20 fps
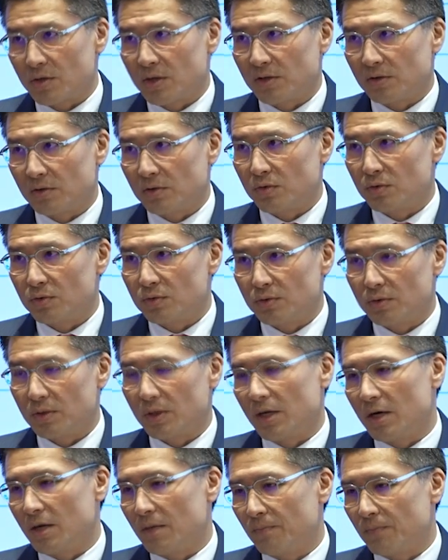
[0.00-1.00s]

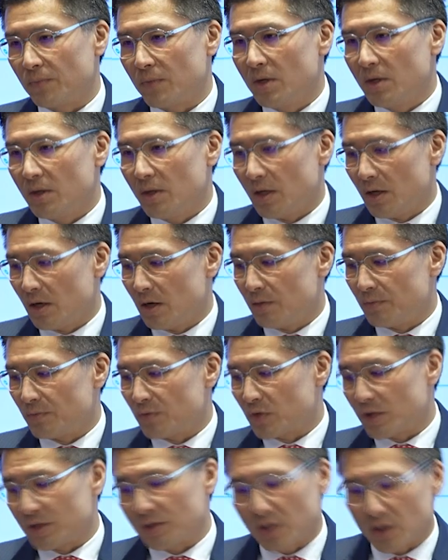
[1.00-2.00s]
do
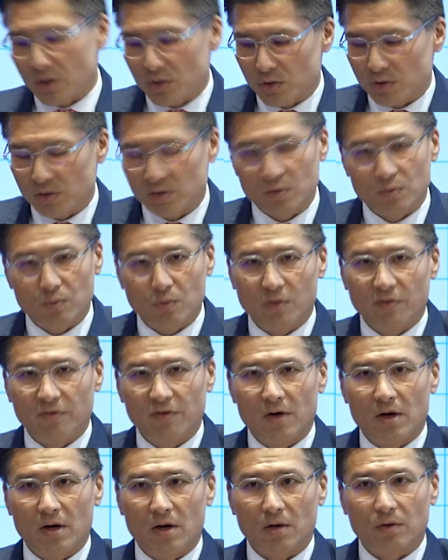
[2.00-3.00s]
transactions with
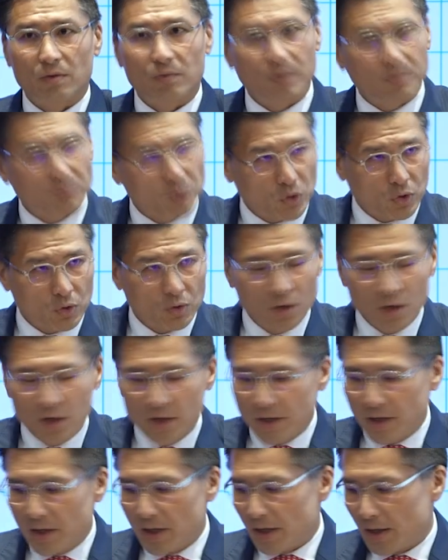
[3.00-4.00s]
crypto,
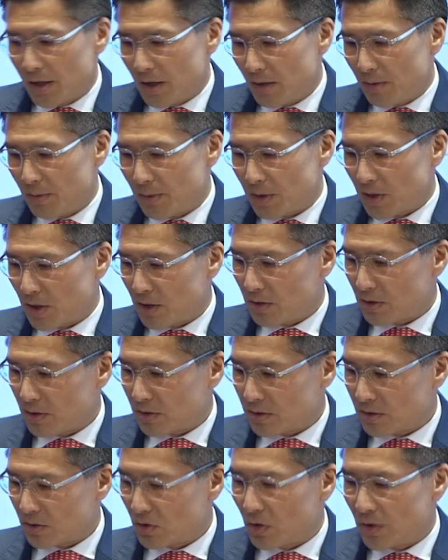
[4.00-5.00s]
but
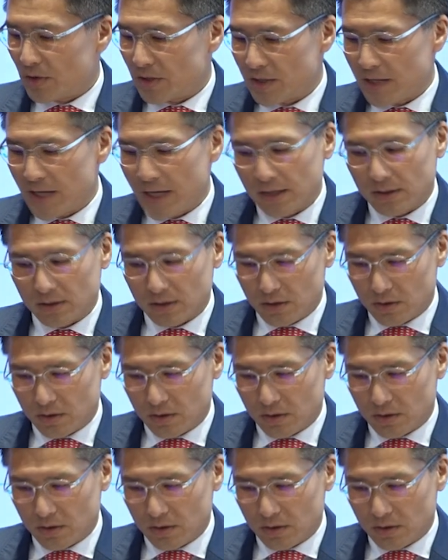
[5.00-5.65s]
that's not yet in the